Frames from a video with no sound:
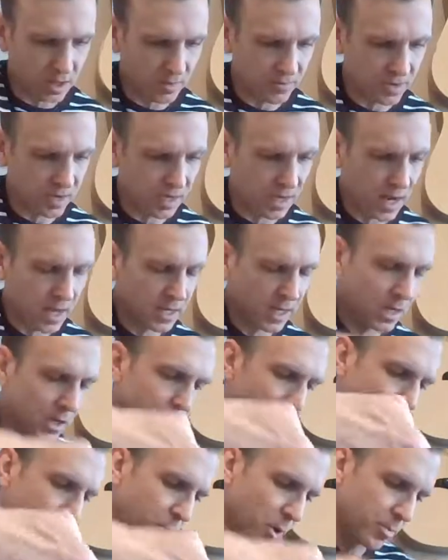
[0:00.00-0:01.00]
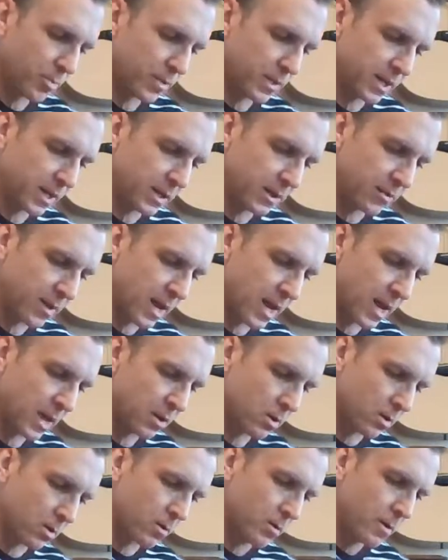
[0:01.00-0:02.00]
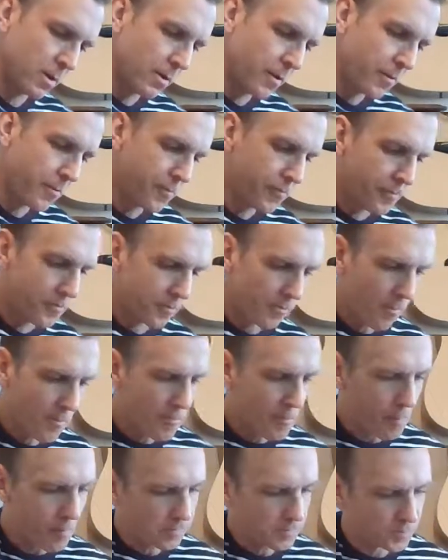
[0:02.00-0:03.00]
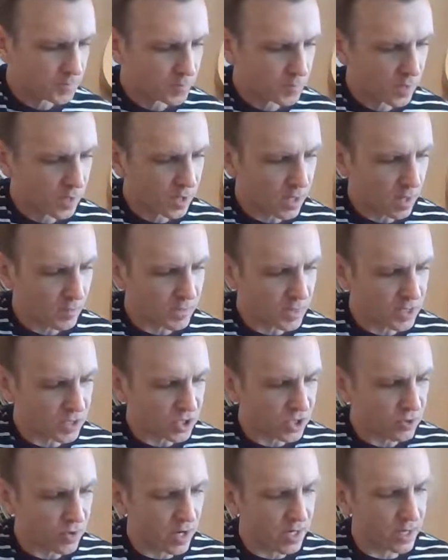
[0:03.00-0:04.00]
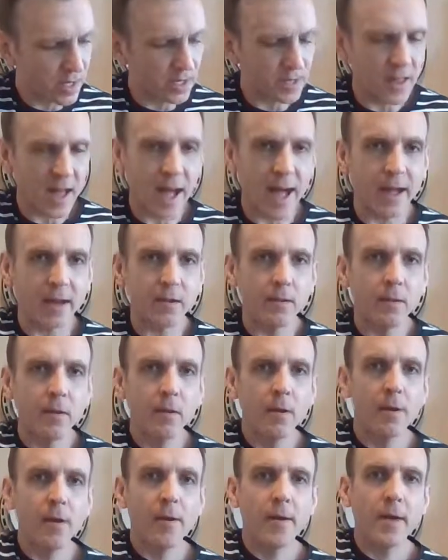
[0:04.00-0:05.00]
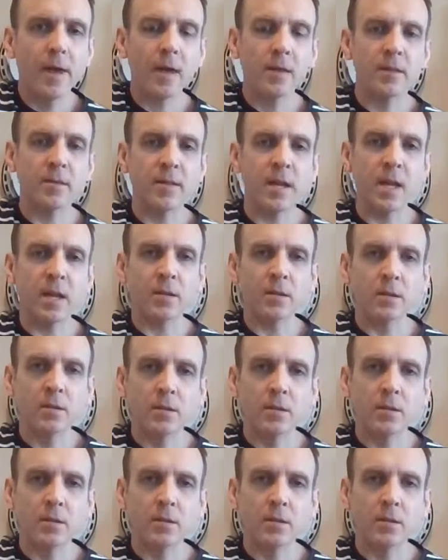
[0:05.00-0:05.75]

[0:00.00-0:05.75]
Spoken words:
of a 90-degree perpendicular angle, come in straight like that, and then